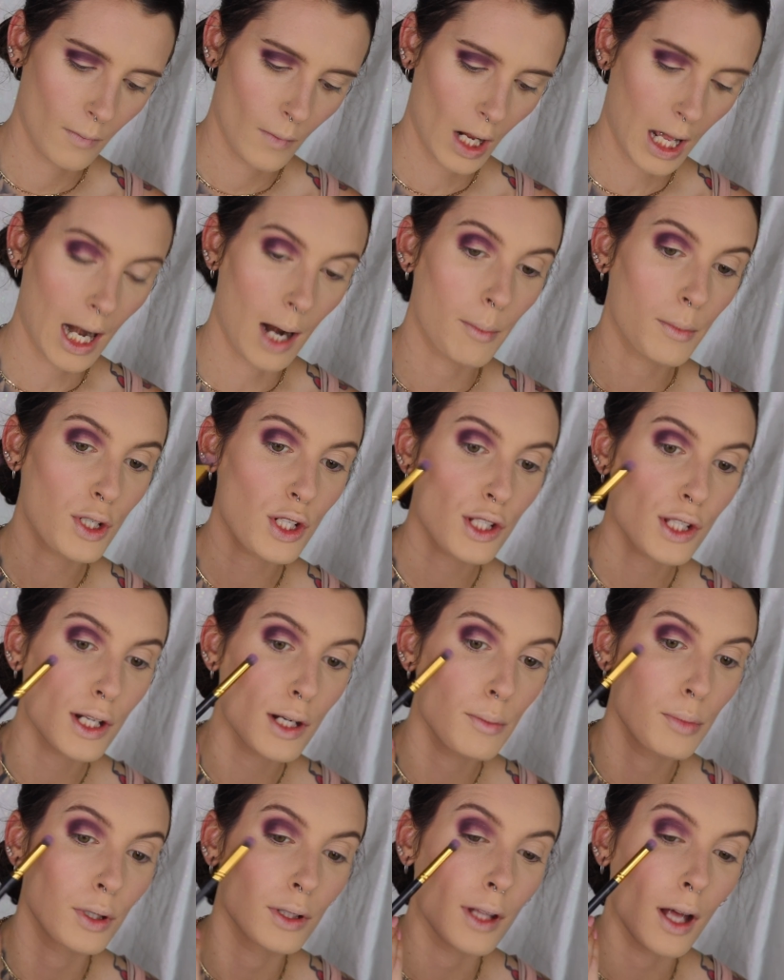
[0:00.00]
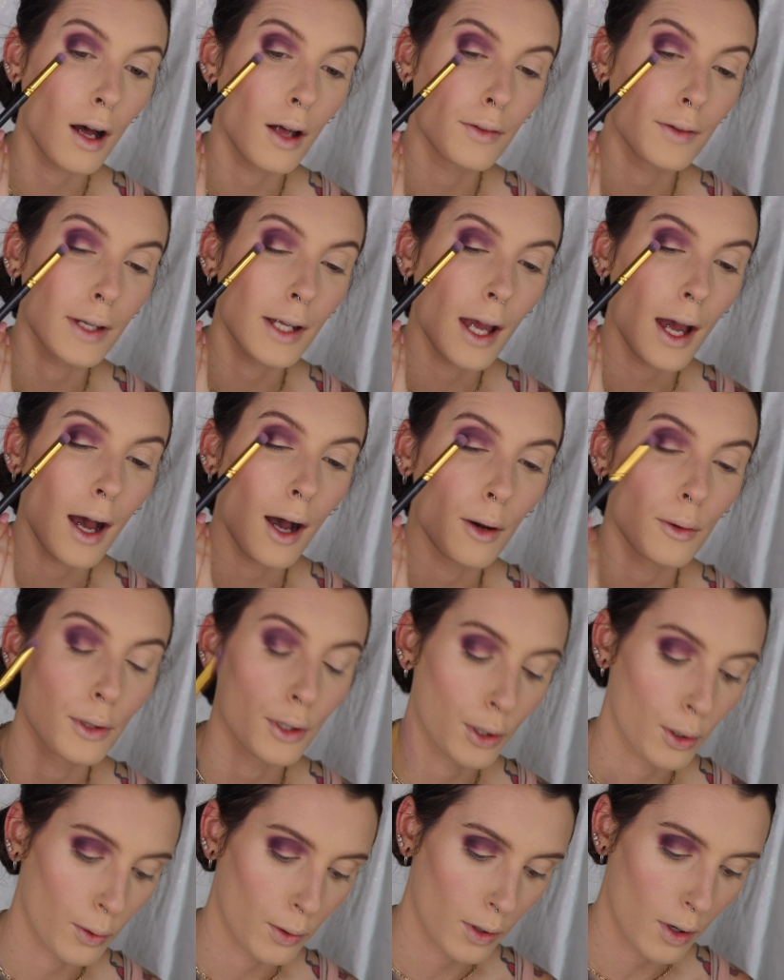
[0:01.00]
And I'm just gonna put that on the
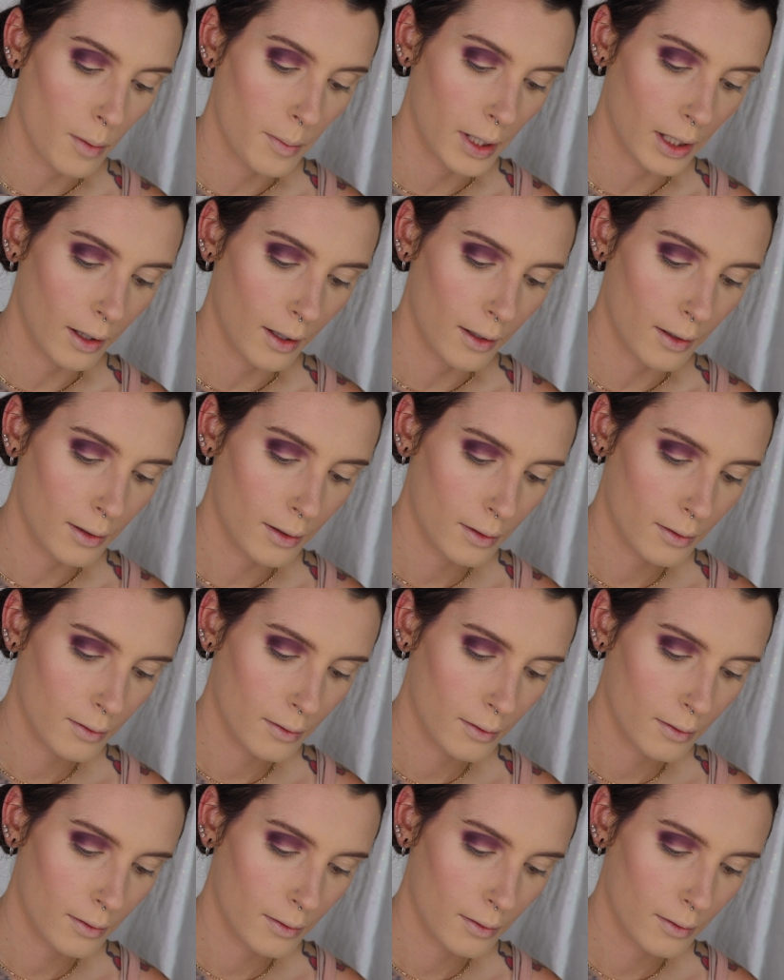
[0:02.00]
outer corner of my lid.